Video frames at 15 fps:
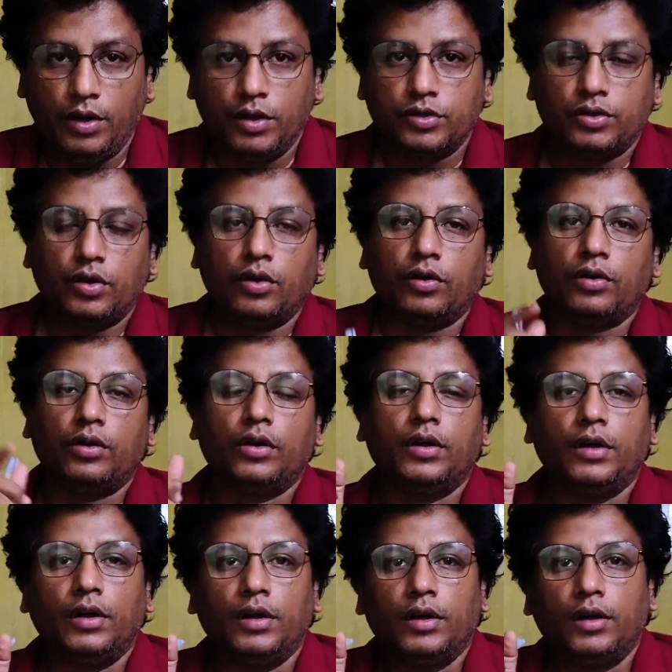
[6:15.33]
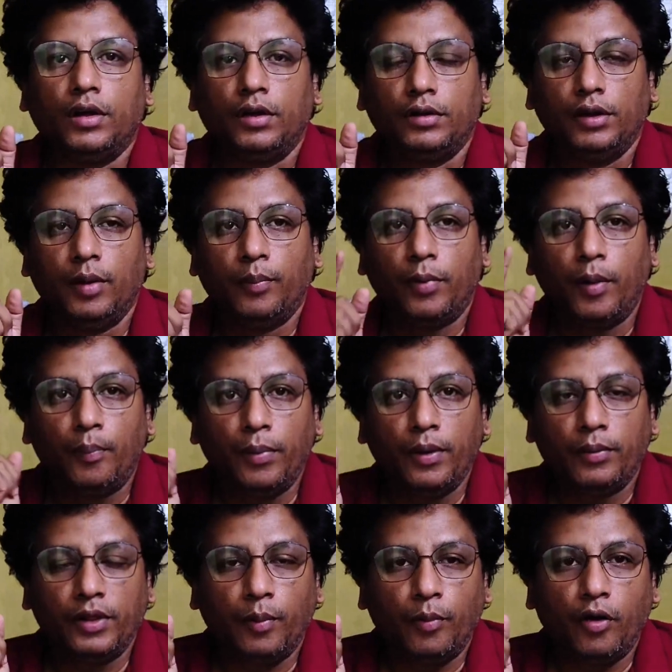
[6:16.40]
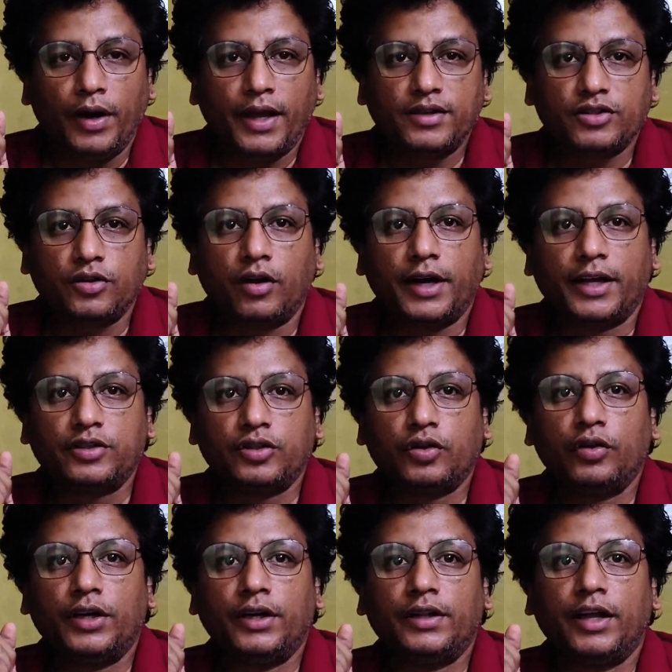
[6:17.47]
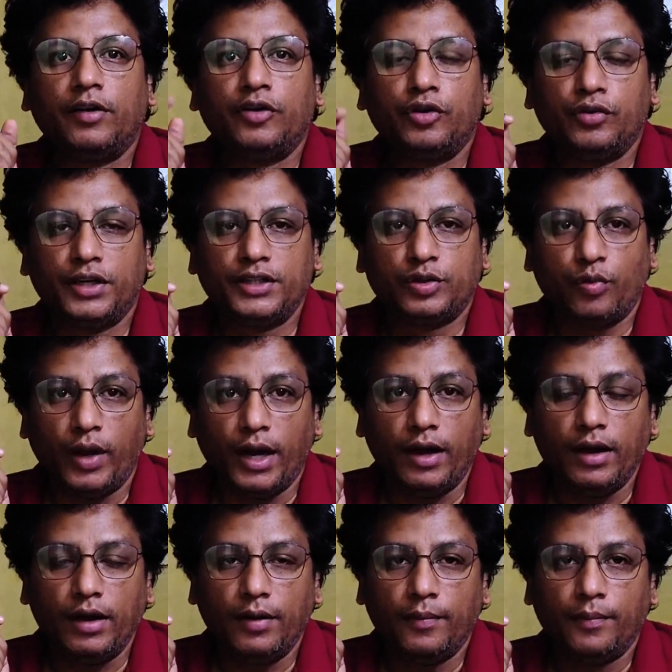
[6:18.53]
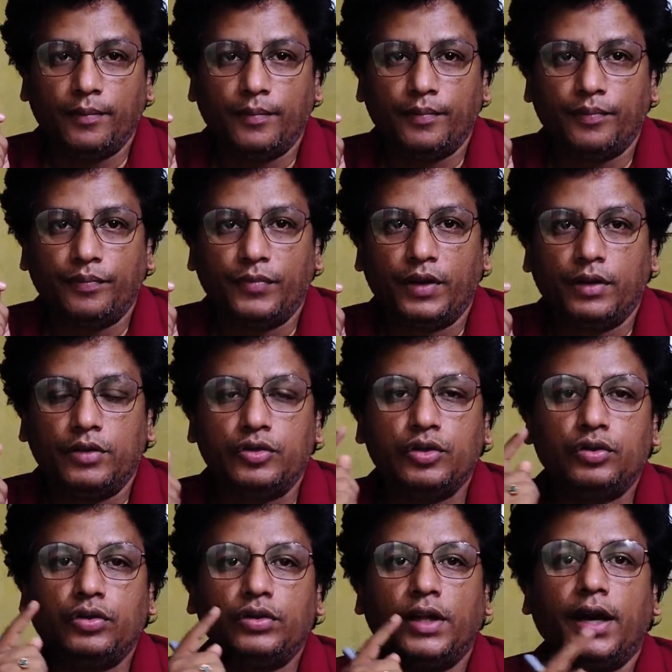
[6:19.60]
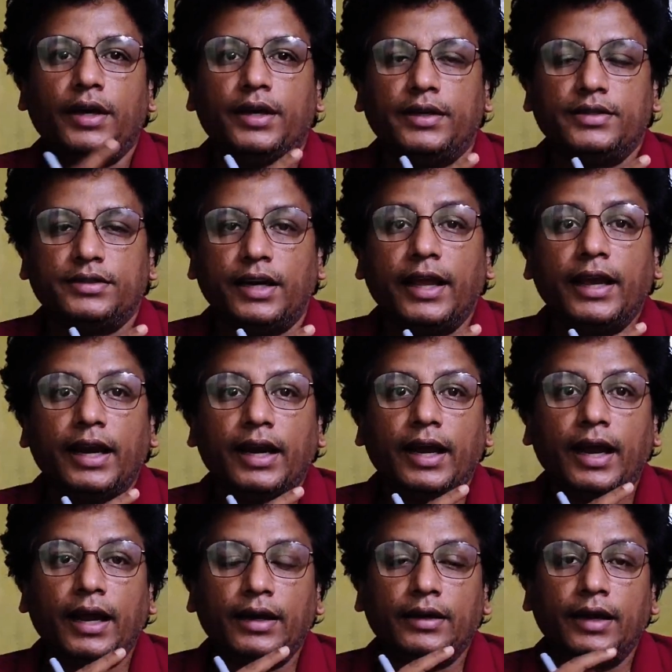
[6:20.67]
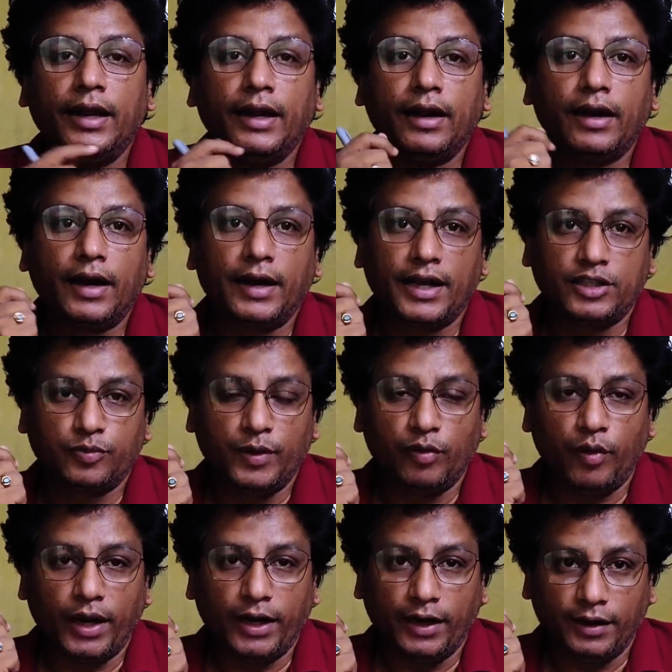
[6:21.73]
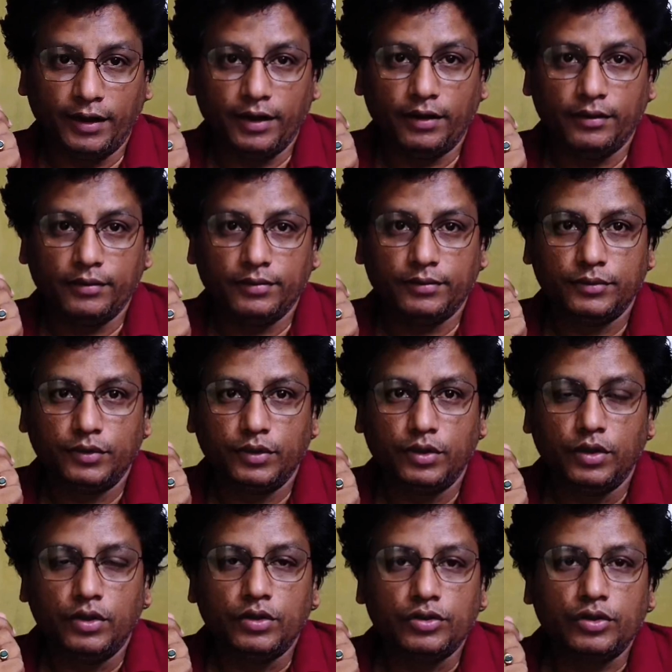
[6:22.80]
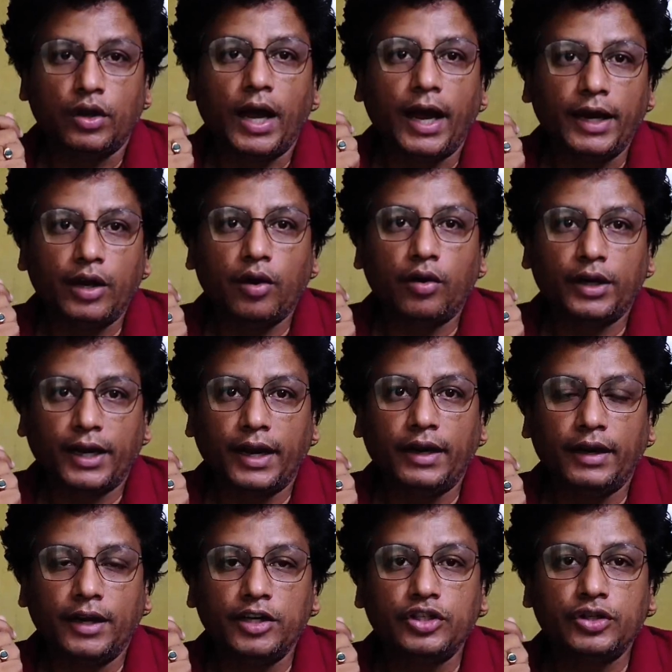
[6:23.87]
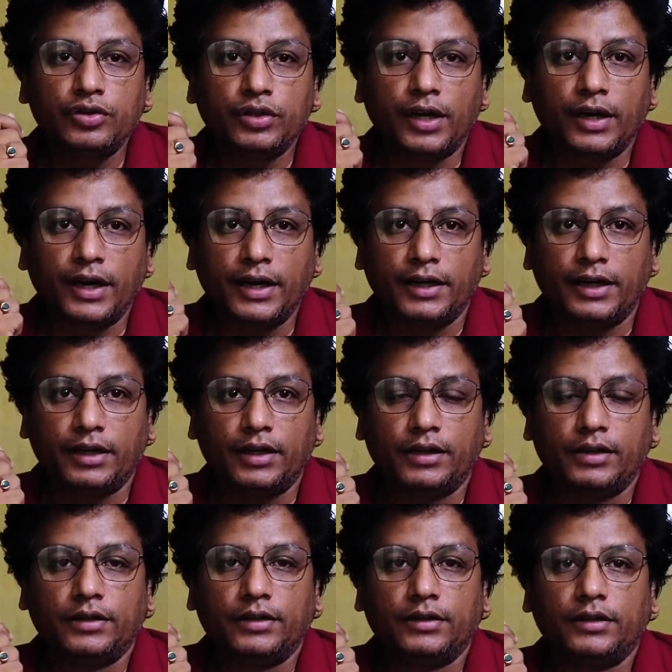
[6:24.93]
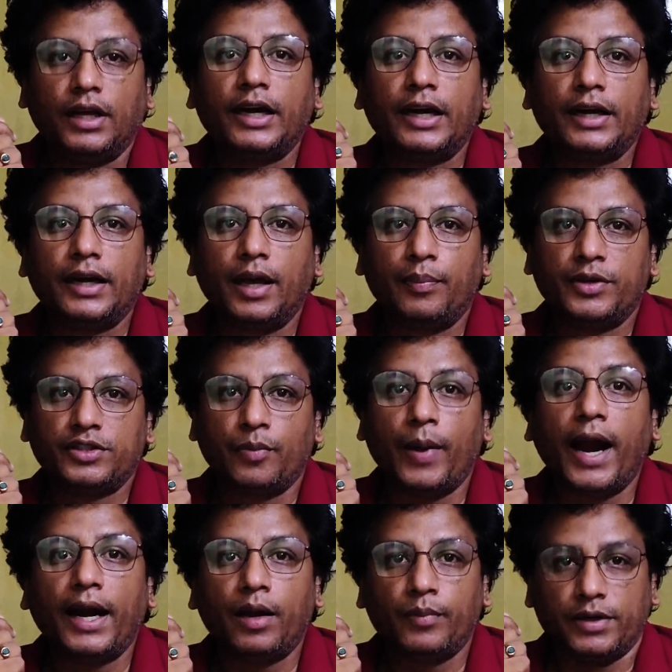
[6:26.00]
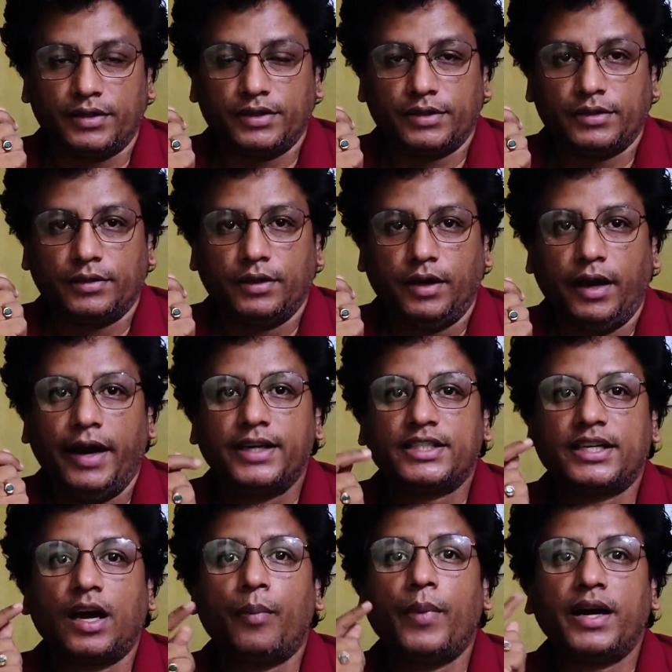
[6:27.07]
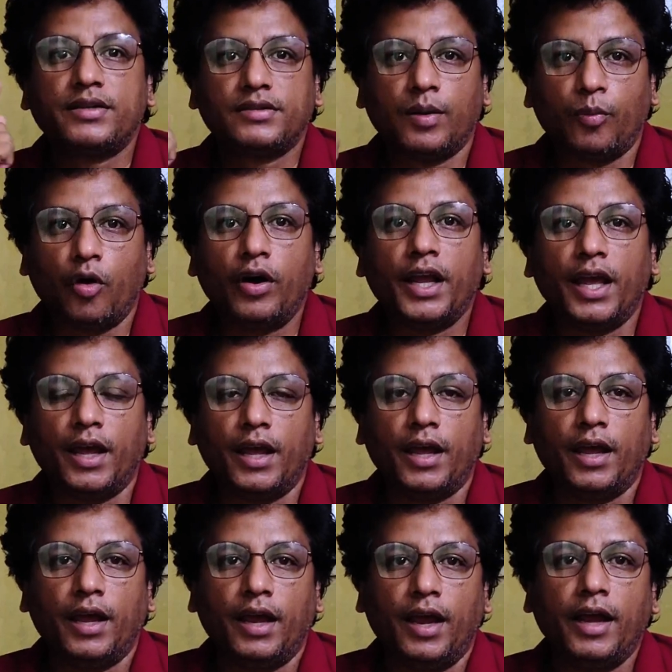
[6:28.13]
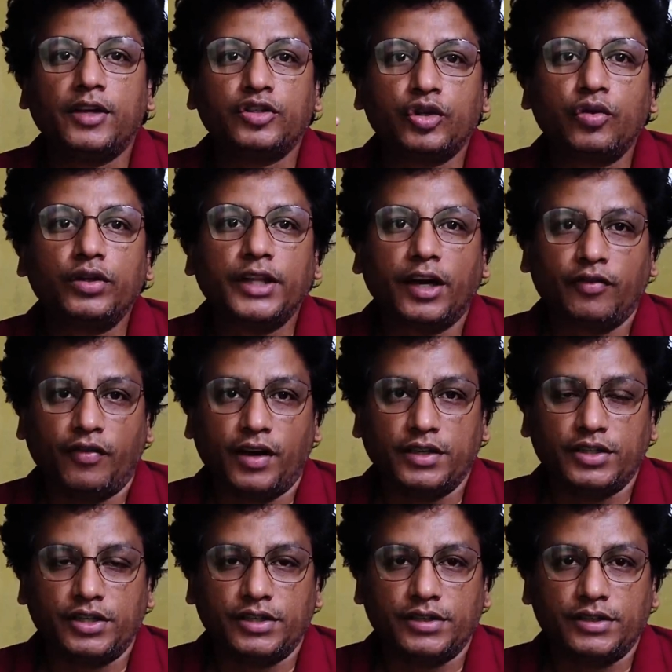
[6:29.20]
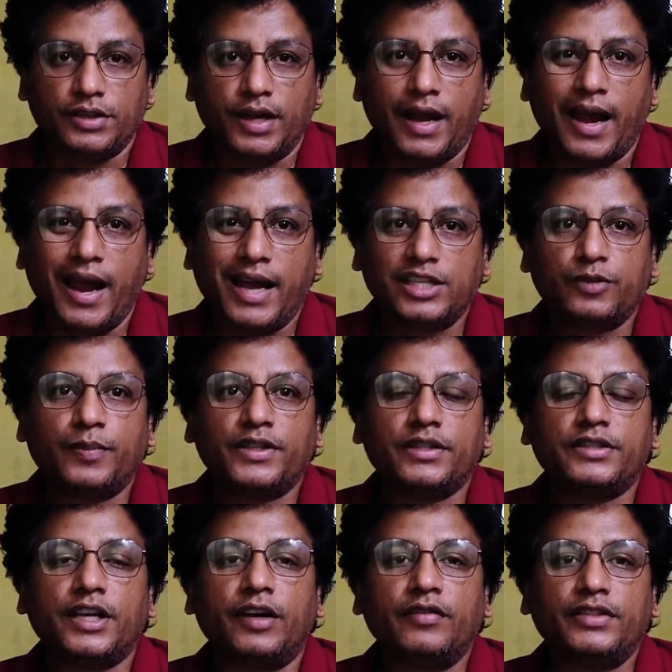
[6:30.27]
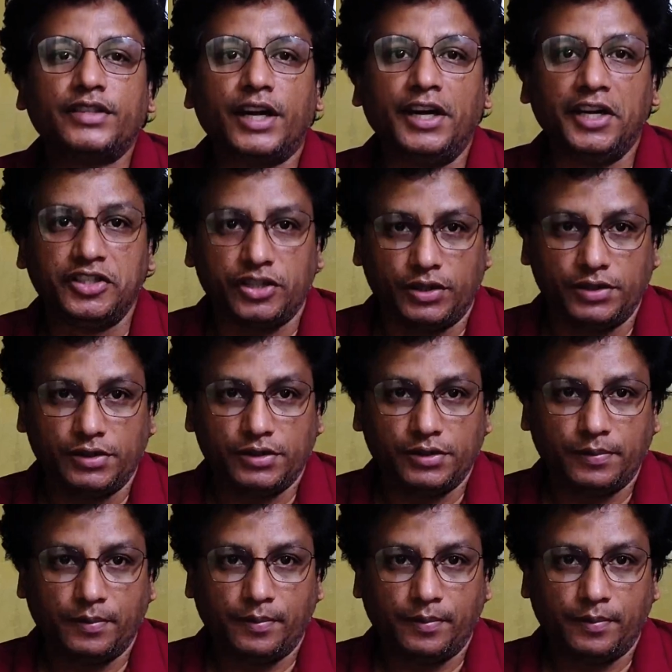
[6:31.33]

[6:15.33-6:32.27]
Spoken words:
So the body has not executed their duties well. Due to that, his legal right has been violated. So High Court can issue the writ. The writ type is mandamus. It commands the body execute their functions as per the service conditions.